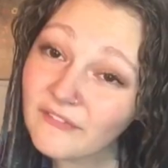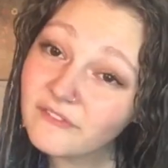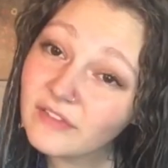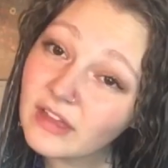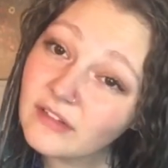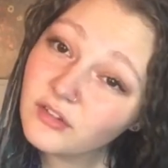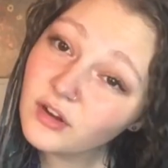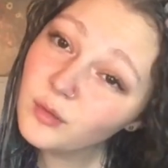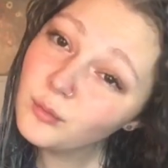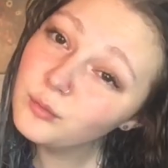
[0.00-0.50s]

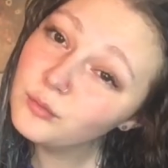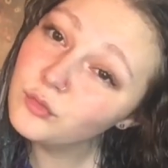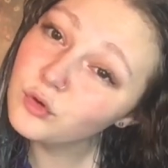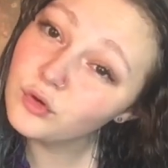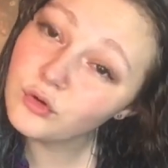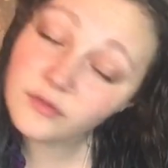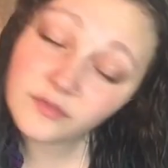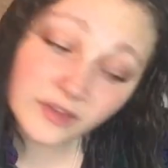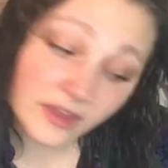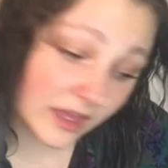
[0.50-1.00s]
favorite
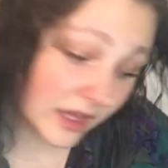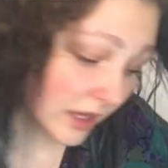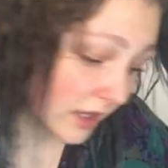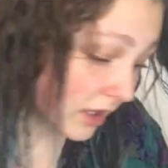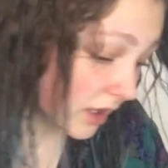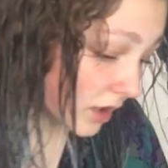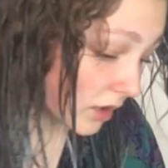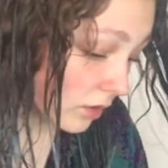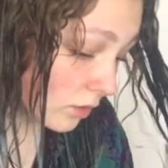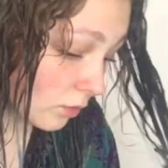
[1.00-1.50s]

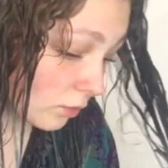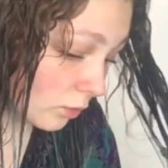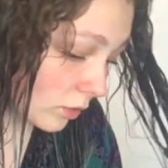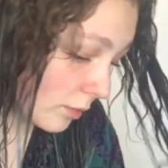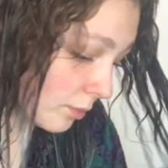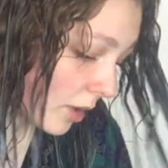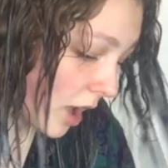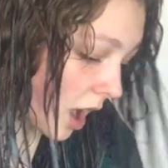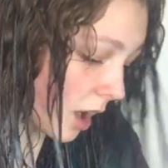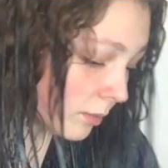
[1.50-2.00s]
movie will
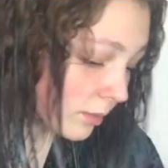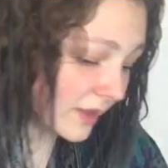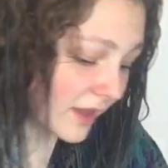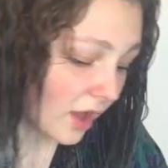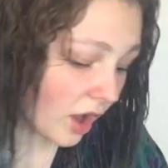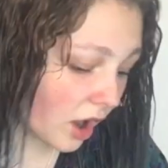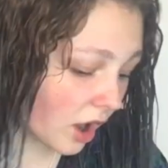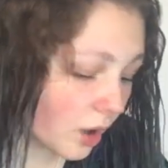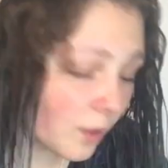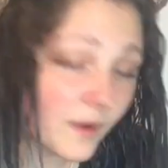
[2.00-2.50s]
probably
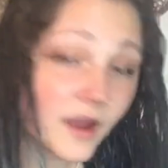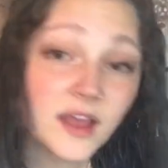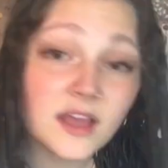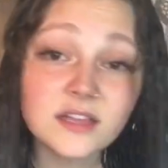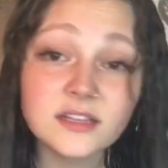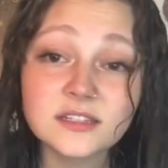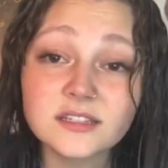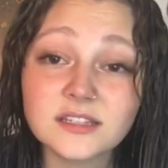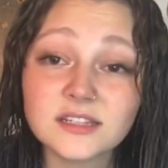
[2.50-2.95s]
always